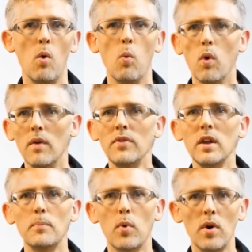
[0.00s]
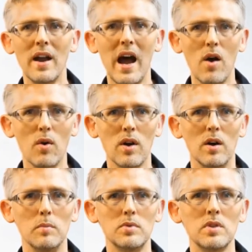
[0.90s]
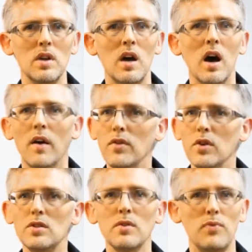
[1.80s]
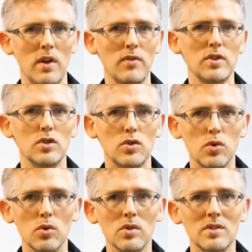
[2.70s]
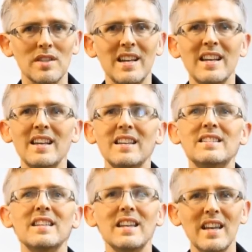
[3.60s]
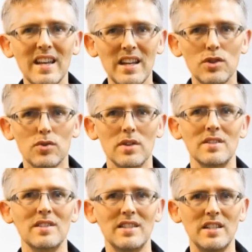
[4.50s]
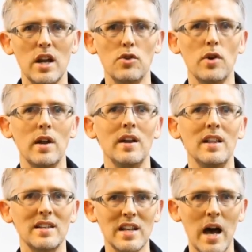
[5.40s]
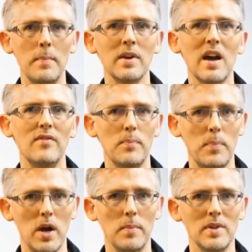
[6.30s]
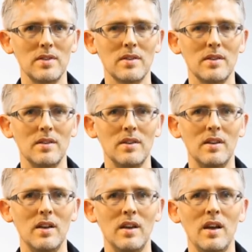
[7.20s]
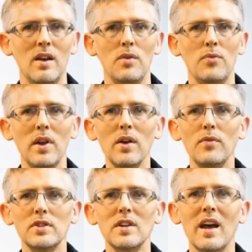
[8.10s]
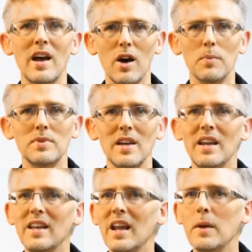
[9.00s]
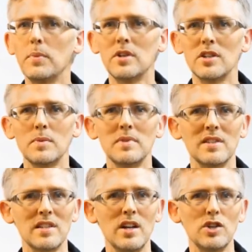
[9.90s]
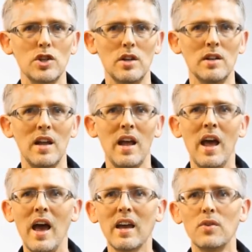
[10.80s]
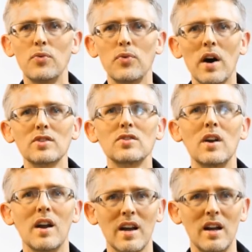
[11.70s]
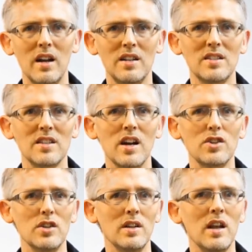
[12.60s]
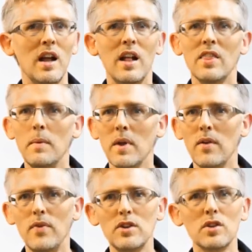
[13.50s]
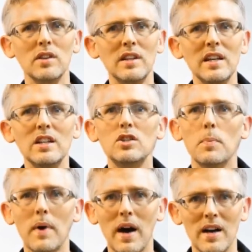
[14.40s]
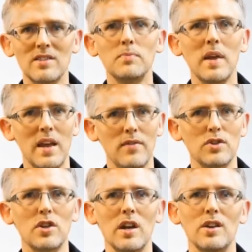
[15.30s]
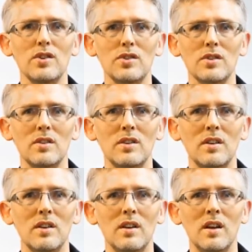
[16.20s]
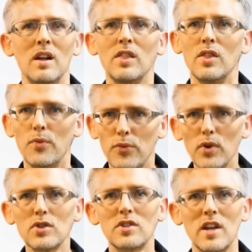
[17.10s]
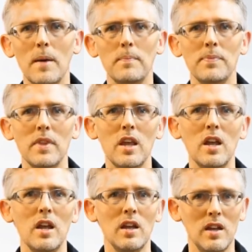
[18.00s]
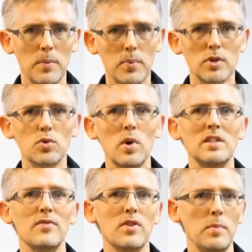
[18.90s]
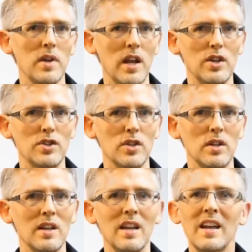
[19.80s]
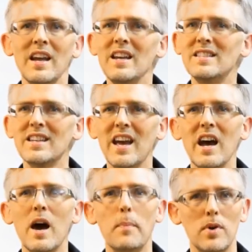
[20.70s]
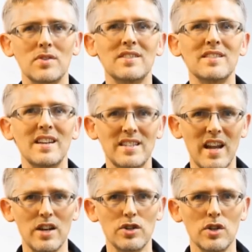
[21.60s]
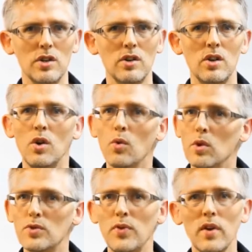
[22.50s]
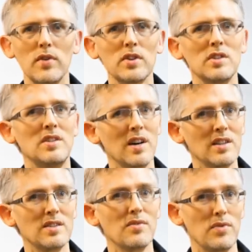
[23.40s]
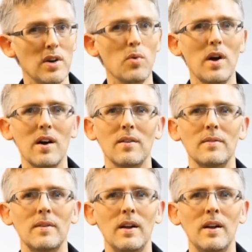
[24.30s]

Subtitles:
One of the important outcomes of using Fatal Vision tools is the interest generated in the topic of impairment. Fatal Vision helps in getting participants' attention and can foster a discussion that may eventually lead to positive behavior change. The first step in persuasive communication is to get a person's attention, which Fatal Vision does very well.